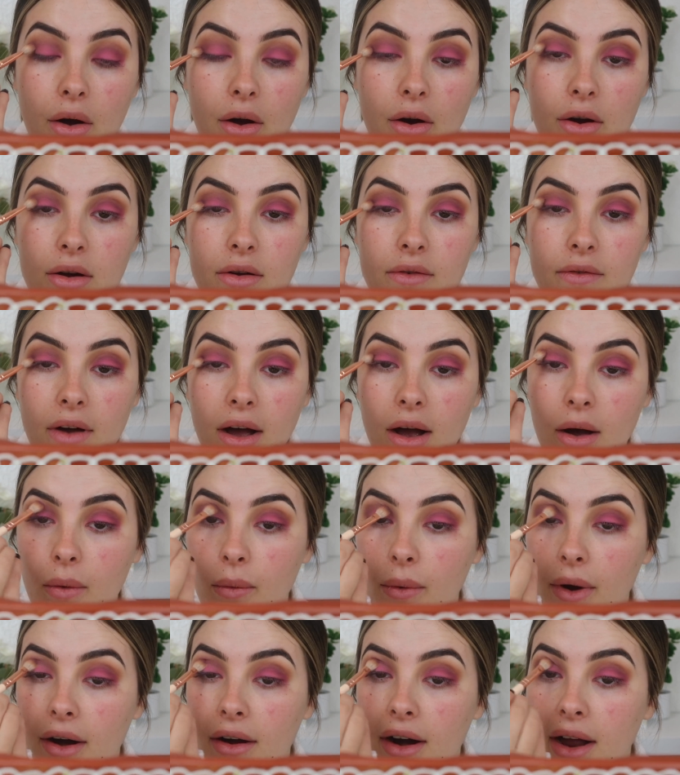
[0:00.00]

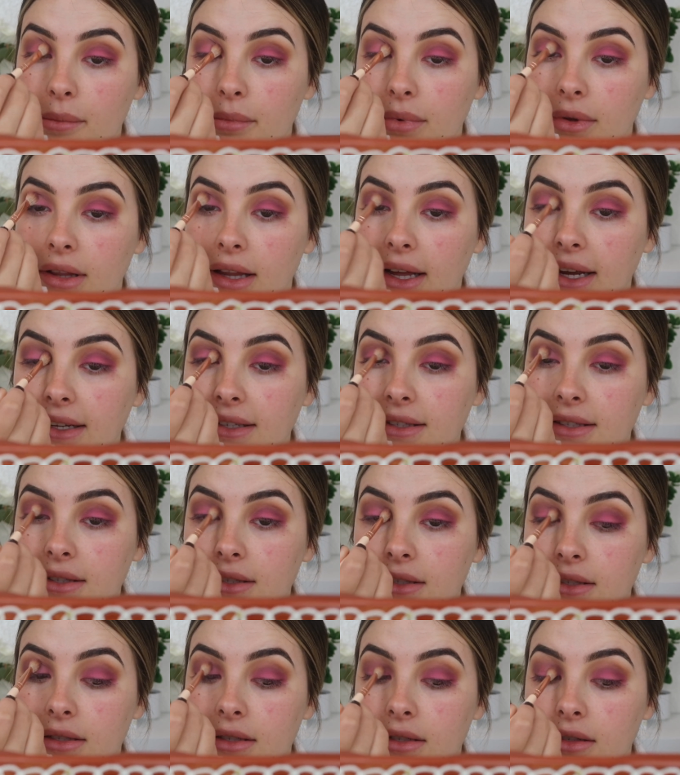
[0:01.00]
over where I
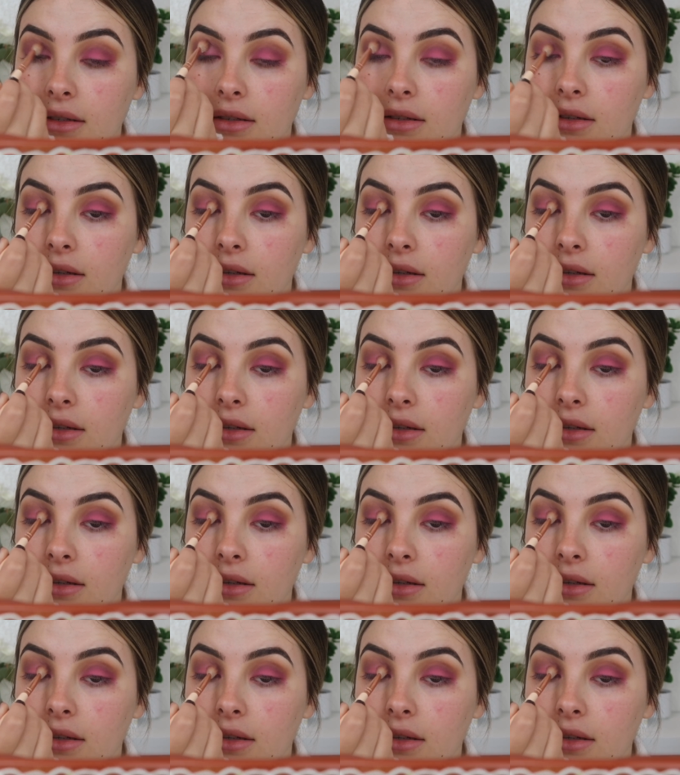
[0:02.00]
placed